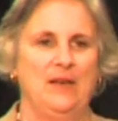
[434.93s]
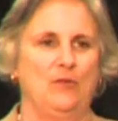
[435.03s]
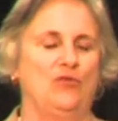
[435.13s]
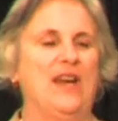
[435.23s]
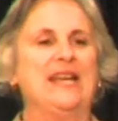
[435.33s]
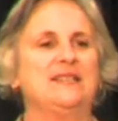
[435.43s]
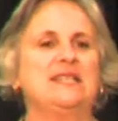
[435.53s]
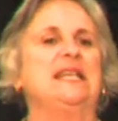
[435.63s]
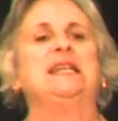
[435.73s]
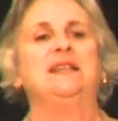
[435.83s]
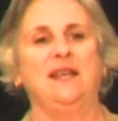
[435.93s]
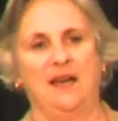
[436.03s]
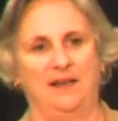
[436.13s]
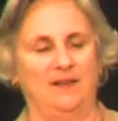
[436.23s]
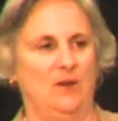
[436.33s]
France to India,
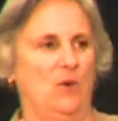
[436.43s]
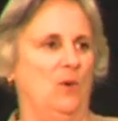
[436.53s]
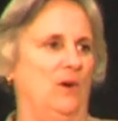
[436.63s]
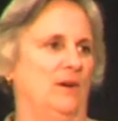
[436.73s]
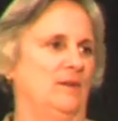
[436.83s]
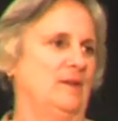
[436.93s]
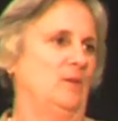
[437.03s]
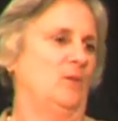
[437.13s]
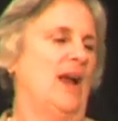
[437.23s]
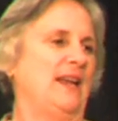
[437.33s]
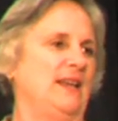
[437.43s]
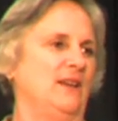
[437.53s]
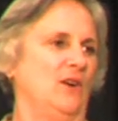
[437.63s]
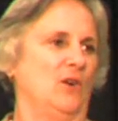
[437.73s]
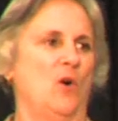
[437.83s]
or
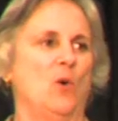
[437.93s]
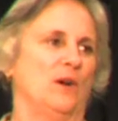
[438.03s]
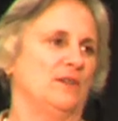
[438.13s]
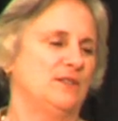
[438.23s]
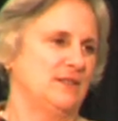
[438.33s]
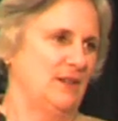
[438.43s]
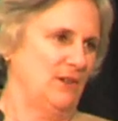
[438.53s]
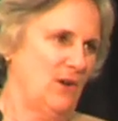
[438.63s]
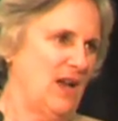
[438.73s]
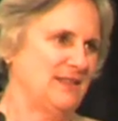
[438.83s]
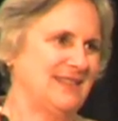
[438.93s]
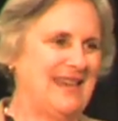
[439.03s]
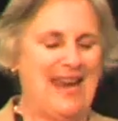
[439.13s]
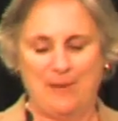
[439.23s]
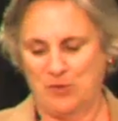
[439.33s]
riding her horse across
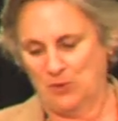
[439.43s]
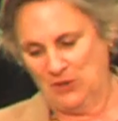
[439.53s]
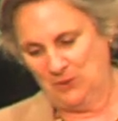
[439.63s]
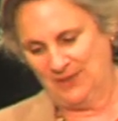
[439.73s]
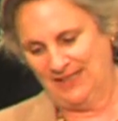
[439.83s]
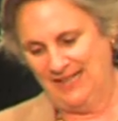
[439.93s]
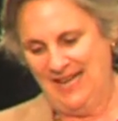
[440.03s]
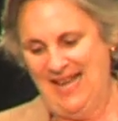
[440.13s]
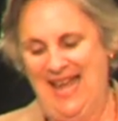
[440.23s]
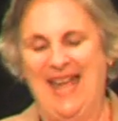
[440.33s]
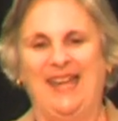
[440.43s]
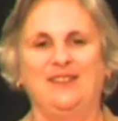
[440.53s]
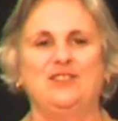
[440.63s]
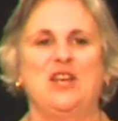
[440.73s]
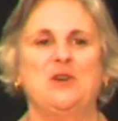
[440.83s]
Cameroon.
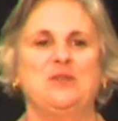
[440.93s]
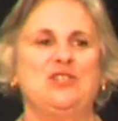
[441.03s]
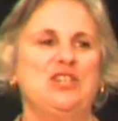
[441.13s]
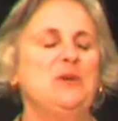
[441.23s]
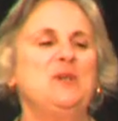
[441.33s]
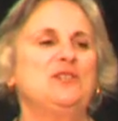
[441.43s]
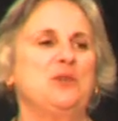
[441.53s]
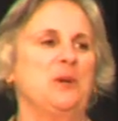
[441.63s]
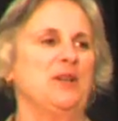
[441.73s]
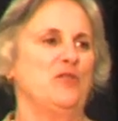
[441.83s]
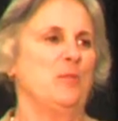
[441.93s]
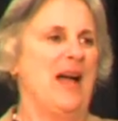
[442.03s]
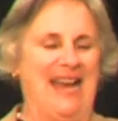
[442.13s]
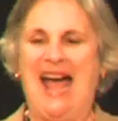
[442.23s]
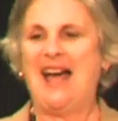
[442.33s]
And so she was sort of
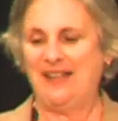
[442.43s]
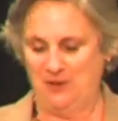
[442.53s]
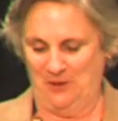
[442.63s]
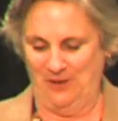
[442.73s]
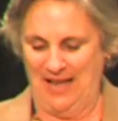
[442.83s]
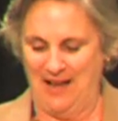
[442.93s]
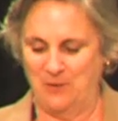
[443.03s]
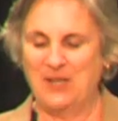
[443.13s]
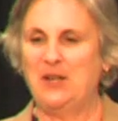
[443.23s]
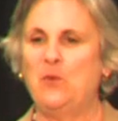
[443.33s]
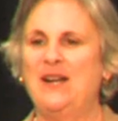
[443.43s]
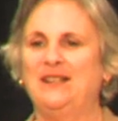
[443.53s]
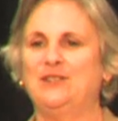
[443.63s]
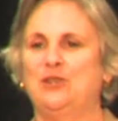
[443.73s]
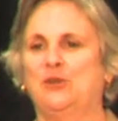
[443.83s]
my idol. I really
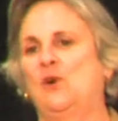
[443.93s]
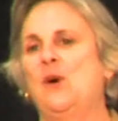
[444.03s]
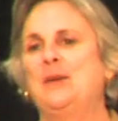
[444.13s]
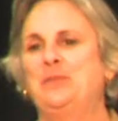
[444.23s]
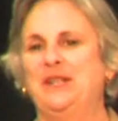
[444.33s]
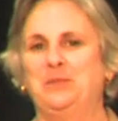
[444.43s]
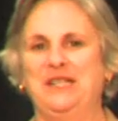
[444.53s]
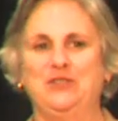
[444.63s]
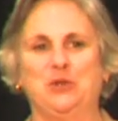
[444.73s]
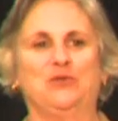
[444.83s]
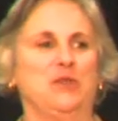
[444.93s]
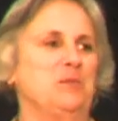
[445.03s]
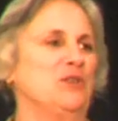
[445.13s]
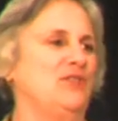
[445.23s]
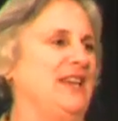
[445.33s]
wanted to grow up and be Dervla
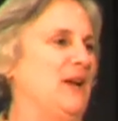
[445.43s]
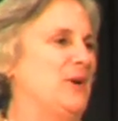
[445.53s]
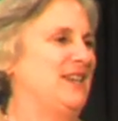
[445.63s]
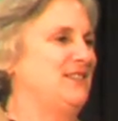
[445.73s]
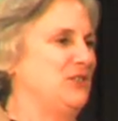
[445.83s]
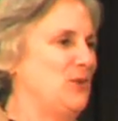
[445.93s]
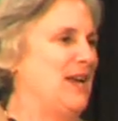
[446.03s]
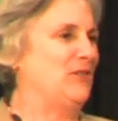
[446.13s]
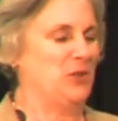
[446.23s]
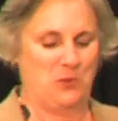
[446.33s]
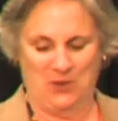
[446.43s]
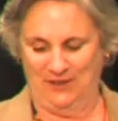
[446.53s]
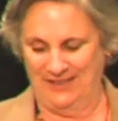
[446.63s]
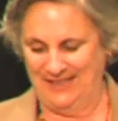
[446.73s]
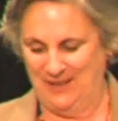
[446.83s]
Murphy. I wanted to travel the
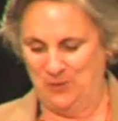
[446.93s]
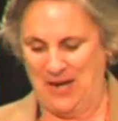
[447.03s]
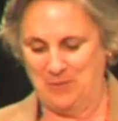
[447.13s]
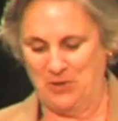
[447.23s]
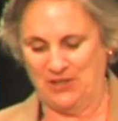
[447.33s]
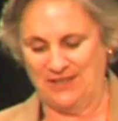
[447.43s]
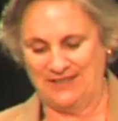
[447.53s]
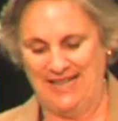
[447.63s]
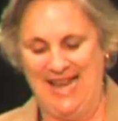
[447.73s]
world and write books.